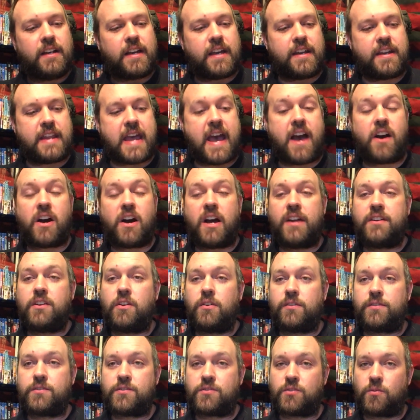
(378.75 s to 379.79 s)
And now I
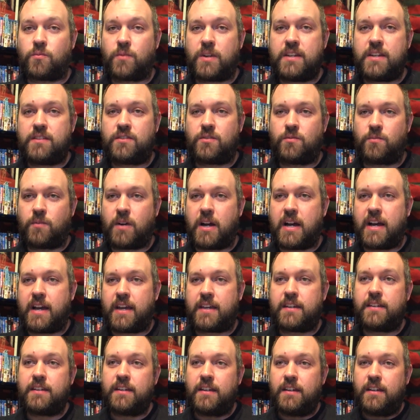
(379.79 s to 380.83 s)
know there's a reason
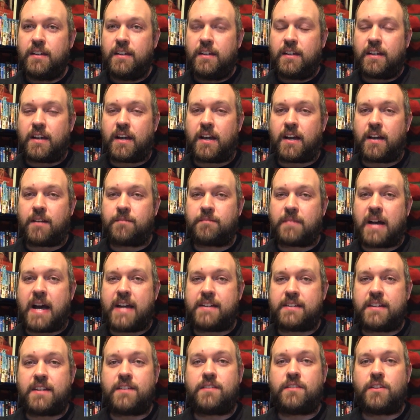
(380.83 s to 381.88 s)
why um,
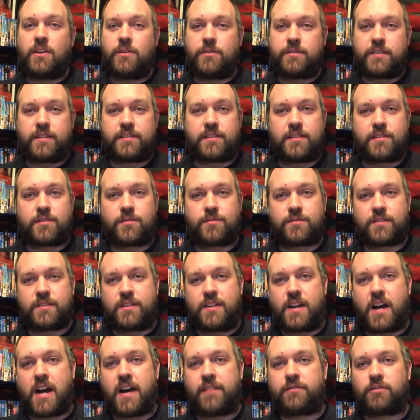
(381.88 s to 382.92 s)
I didn't know that this was a
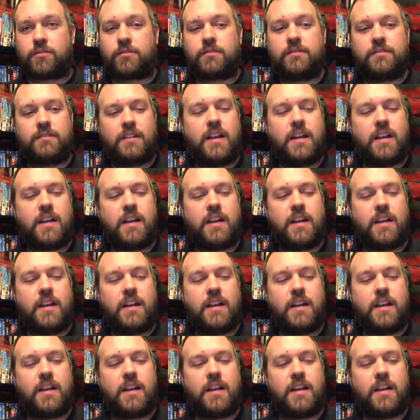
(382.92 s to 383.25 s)
novel.